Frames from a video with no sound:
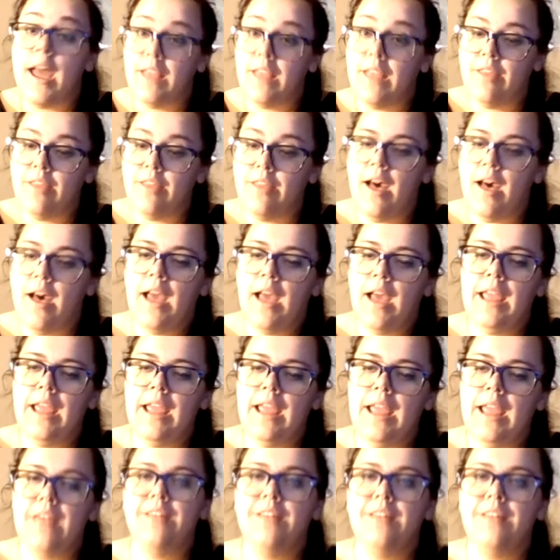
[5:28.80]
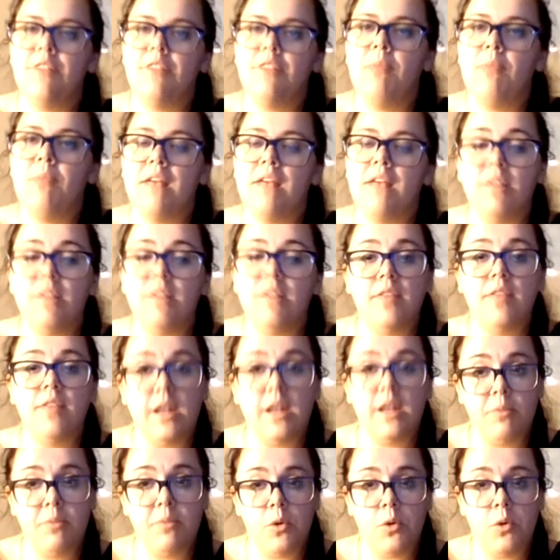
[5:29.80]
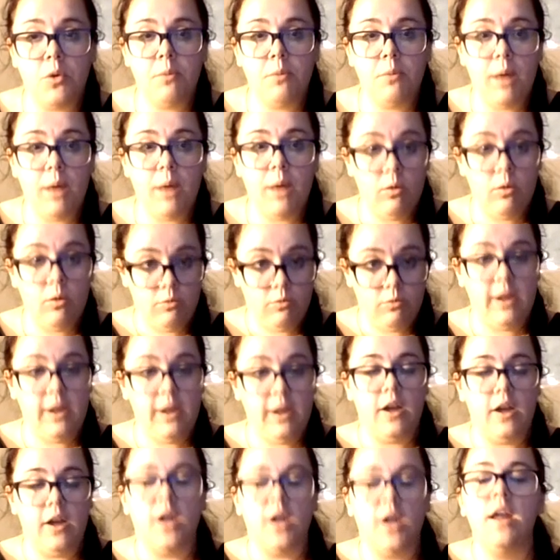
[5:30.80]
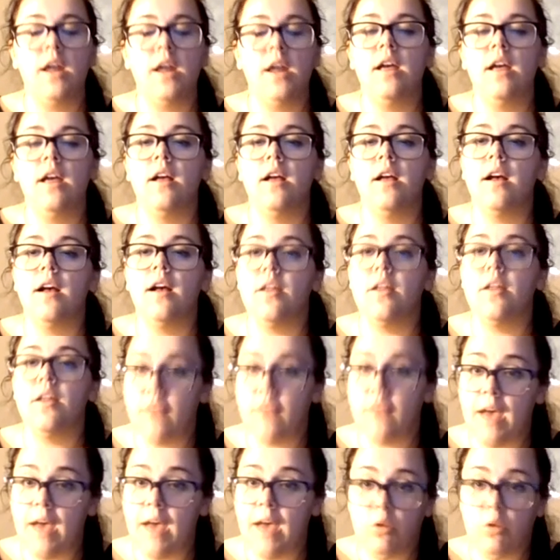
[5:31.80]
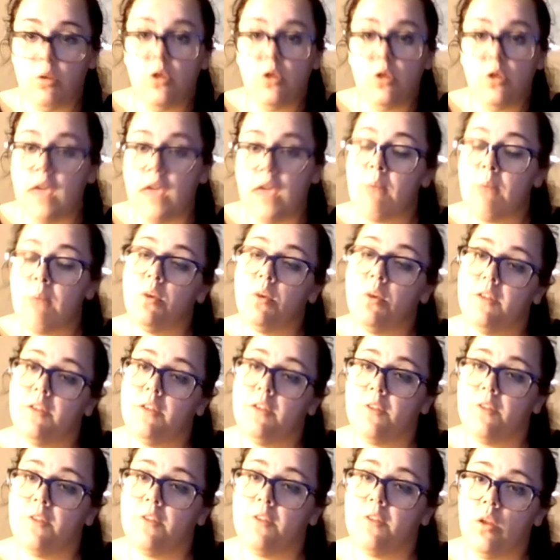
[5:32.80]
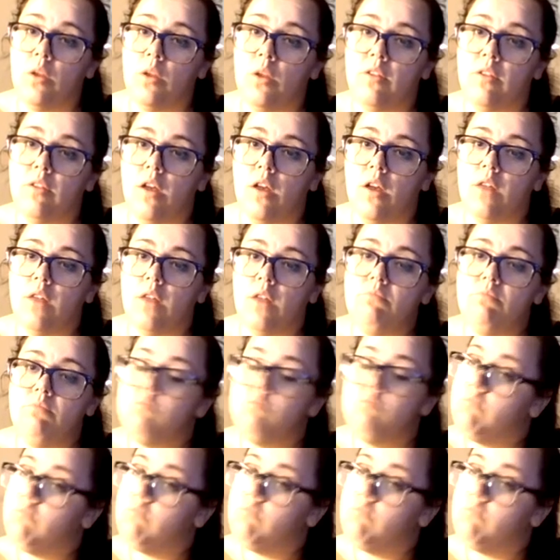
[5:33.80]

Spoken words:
The high index plastic that I spoke about right here, that one you can put different coatings on.